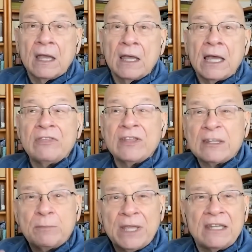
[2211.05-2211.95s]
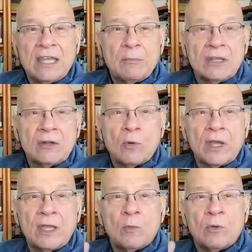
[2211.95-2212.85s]
I think the pandemic, in a
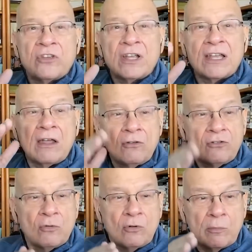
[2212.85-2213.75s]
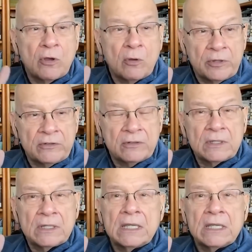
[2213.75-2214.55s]
way, was a cultural moment